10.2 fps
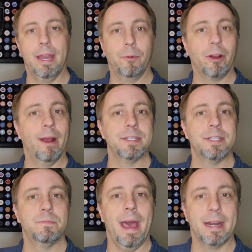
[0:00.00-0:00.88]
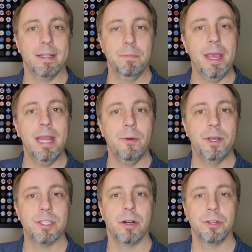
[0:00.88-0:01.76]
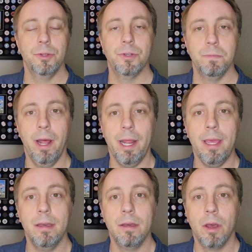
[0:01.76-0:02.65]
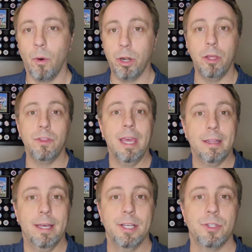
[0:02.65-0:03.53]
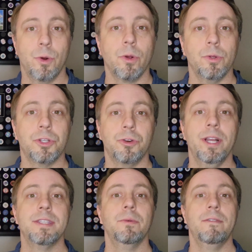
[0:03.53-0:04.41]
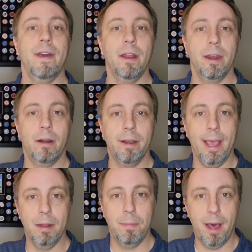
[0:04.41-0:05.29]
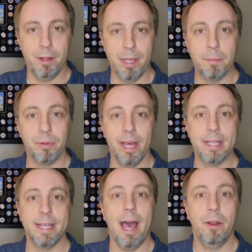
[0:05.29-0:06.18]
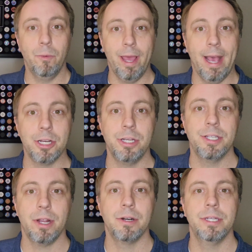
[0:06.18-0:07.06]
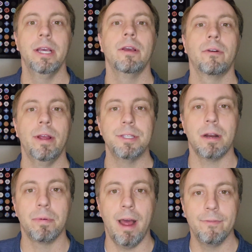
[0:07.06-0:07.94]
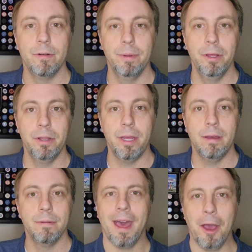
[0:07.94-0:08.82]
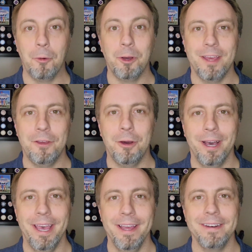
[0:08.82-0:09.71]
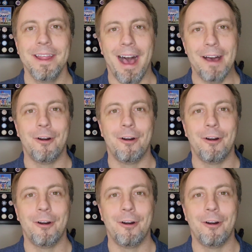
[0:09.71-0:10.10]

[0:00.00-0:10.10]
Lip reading: it regresses back to the mean and we start to lose money? Or do you think the historical trends that we found in our data modeling plays out and we actually start to increase our profitability? I will give you a hint. I've